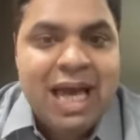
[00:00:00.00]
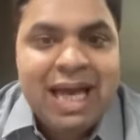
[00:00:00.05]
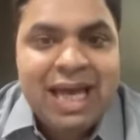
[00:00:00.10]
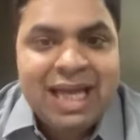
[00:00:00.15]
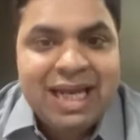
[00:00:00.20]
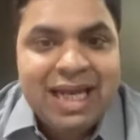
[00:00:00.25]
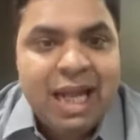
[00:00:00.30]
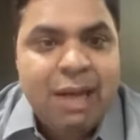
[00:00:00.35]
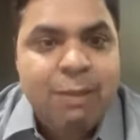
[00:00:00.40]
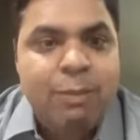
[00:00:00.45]

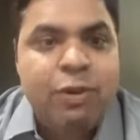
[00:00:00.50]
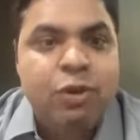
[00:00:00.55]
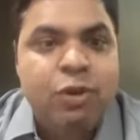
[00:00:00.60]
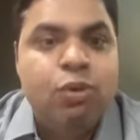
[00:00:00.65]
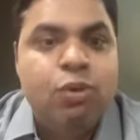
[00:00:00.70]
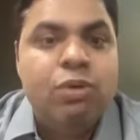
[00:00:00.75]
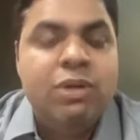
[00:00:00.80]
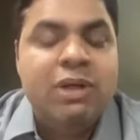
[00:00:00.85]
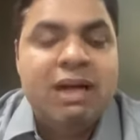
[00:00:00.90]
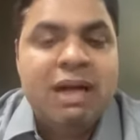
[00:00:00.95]
can help
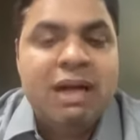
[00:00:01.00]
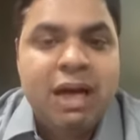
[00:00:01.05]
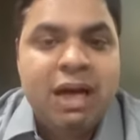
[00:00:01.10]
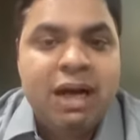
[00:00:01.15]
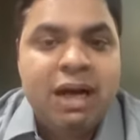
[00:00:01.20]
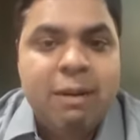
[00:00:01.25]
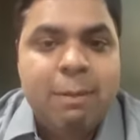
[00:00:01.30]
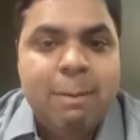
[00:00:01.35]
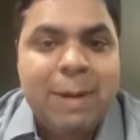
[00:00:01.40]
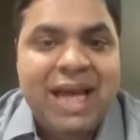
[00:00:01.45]
you
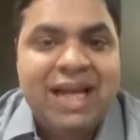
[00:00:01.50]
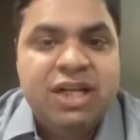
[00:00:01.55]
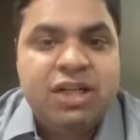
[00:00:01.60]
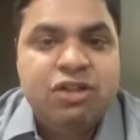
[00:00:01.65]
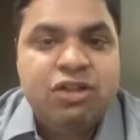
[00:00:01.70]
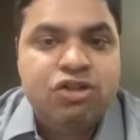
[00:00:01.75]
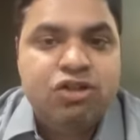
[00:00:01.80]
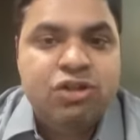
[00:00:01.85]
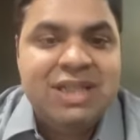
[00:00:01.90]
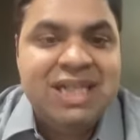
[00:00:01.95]

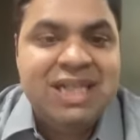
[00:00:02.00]
manage